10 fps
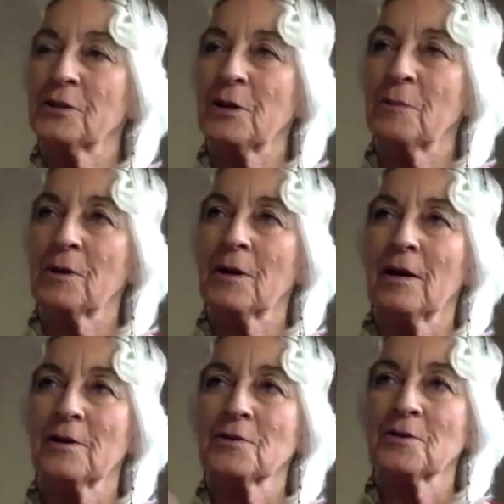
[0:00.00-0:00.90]

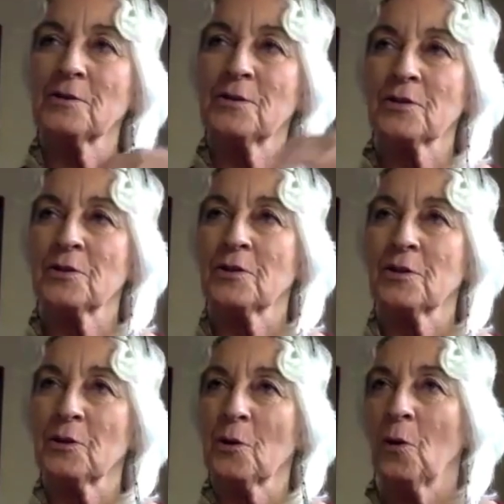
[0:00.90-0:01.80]
because just
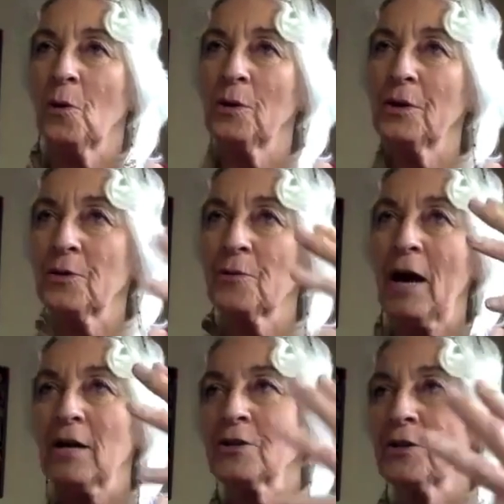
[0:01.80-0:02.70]
the whole
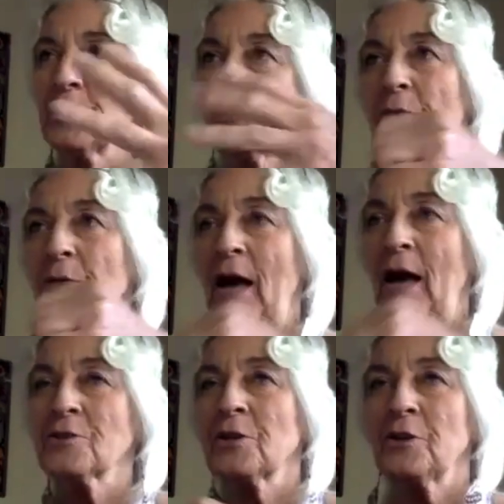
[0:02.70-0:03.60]
interaction with
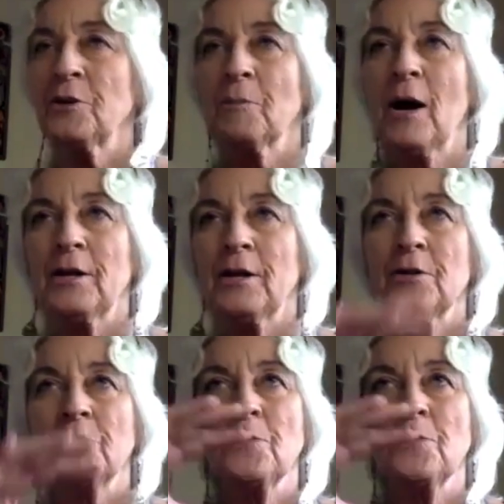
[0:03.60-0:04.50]
asking your body
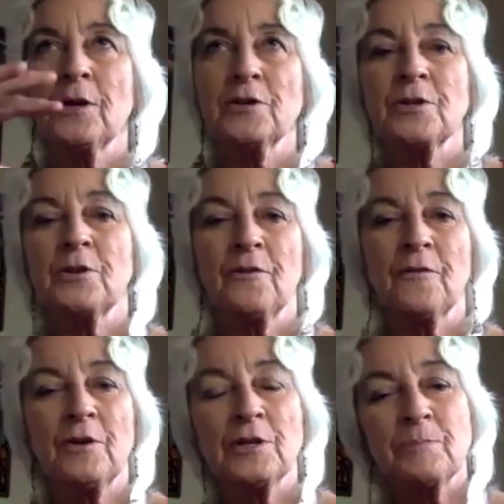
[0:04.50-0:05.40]
to do things that are
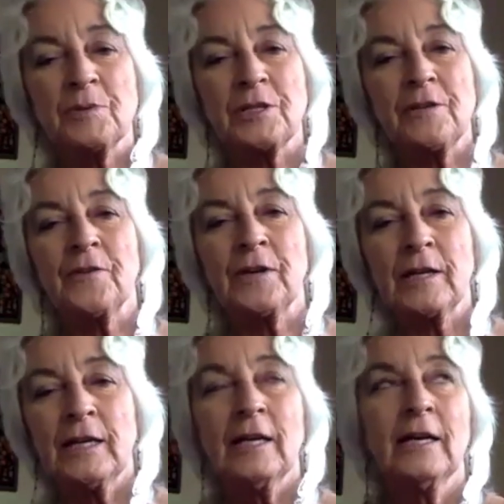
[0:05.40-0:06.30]
very
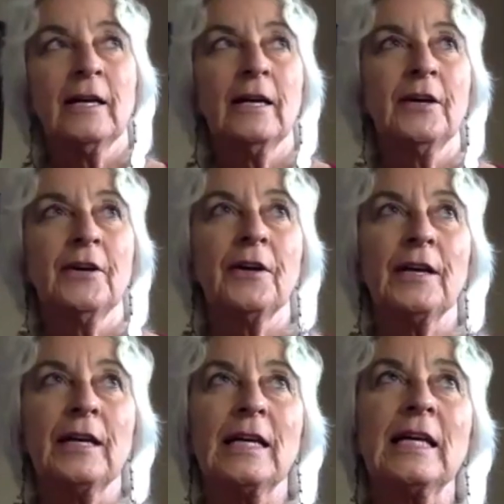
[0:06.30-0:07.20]
specific,
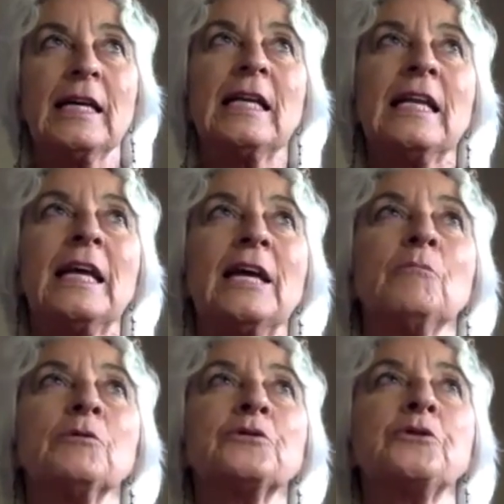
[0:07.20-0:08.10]
it
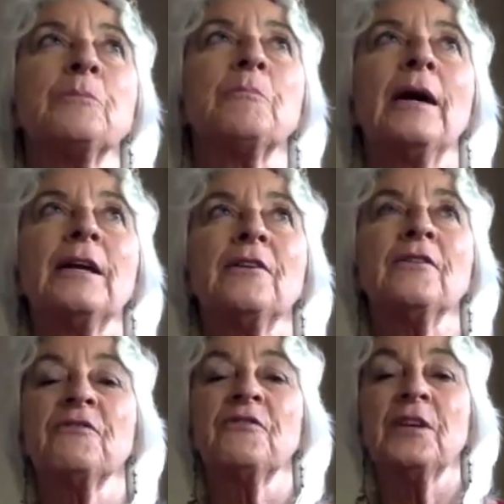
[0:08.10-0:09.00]
enables your body to
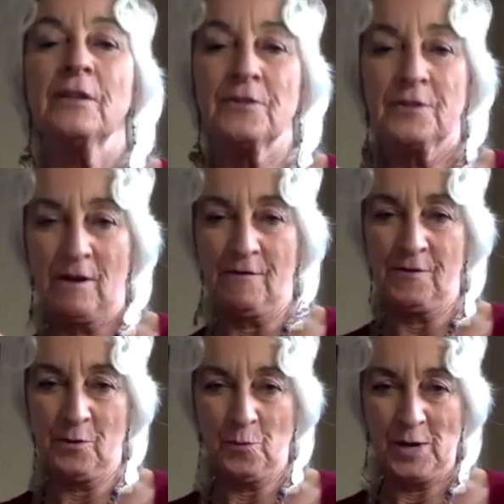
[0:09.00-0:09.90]
feel itself
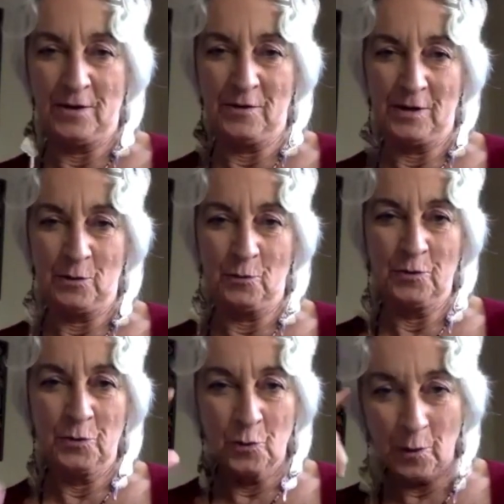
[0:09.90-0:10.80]
in a way that it
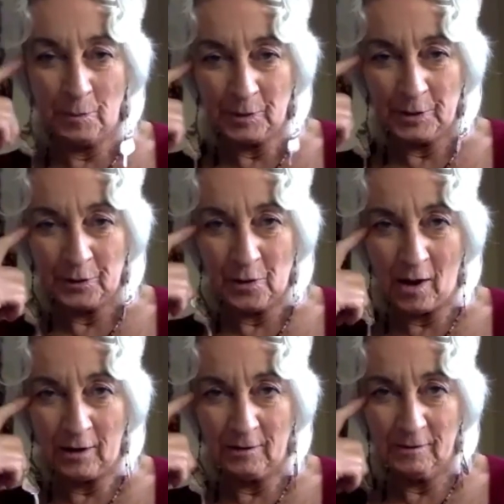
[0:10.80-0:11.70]
would normally
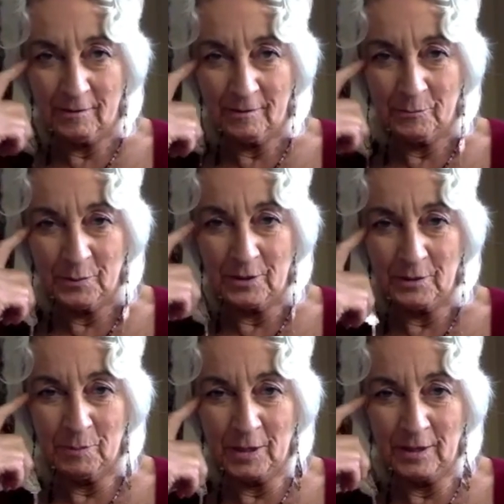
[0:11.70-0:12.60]
not be
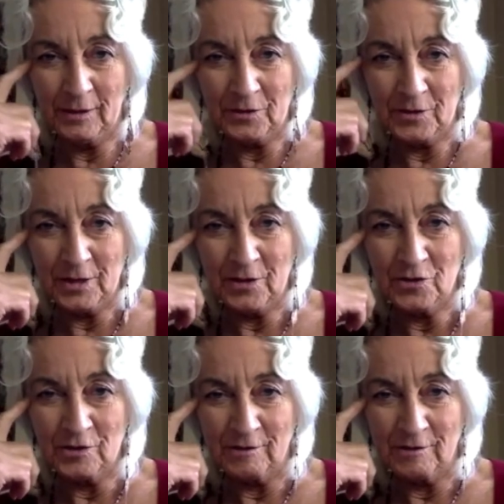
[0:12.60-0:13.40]
paying attention,